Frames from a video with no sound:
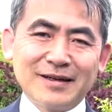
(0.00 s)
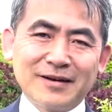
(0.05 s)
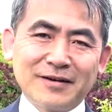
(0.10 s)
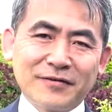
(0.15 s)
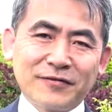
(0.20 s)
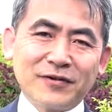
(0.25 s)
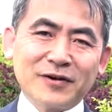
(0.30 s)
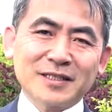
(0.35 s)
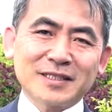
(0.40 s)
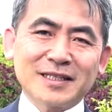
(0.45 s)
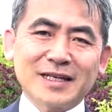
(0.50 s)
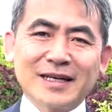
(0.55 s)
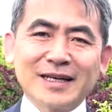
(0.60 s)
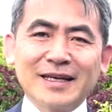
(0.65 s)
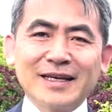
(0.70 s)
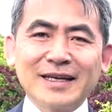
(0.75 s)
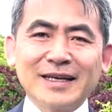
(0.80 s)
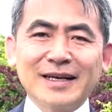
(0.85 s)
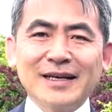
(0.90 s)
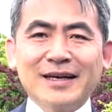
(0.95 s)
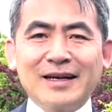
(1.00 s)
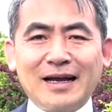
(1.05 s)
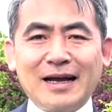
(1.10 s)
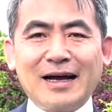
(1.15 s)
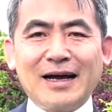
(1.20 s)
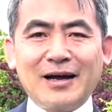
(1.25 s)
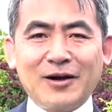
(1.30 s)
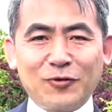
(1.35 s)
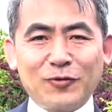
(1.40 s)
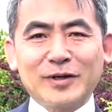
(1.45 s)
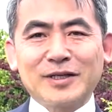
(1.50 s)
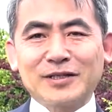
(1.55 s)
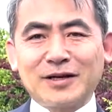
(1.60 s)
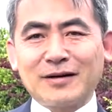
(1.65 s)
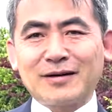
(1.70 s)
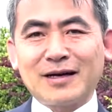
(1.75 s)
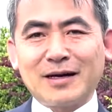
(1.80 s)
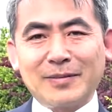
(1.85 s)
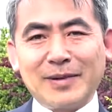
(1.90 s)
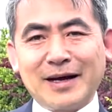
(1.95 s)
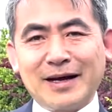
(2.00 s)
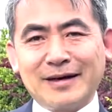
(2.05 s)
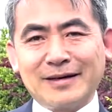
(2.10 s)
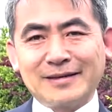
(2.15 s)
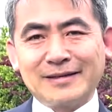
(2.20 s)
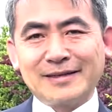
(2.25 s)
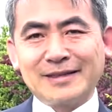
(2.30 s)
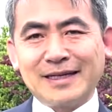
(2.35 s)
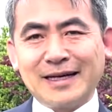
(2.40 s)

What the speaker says: Firstly, we talk about